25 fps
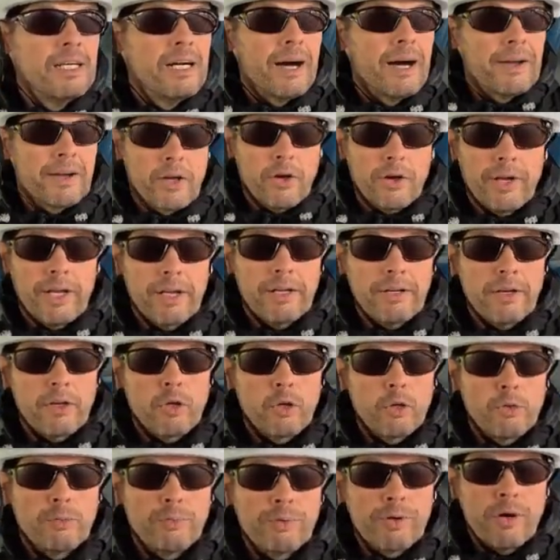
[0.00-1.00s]
and I got it at a
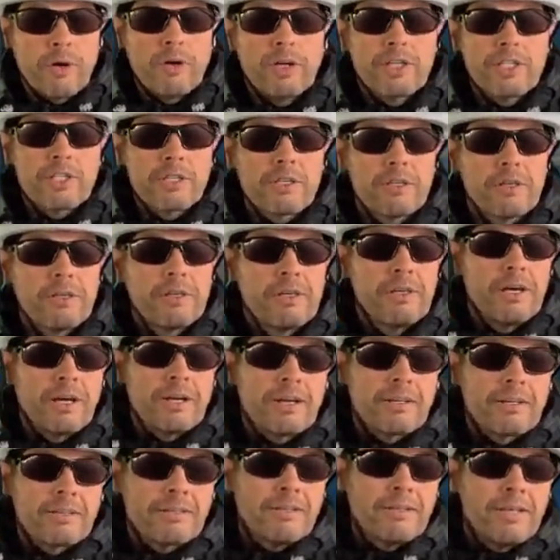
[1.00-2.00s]
good price
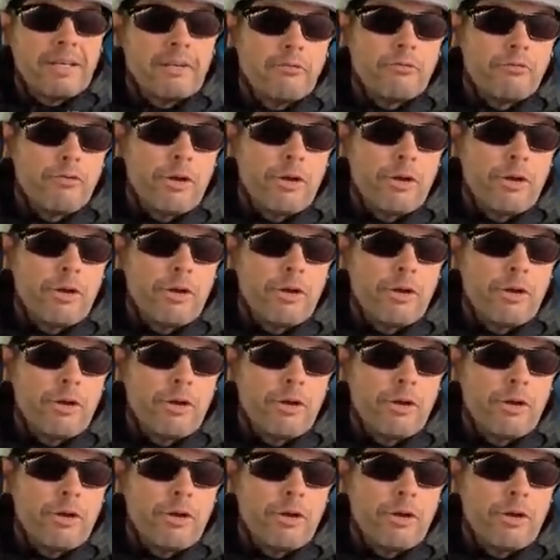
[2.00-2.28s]
and I think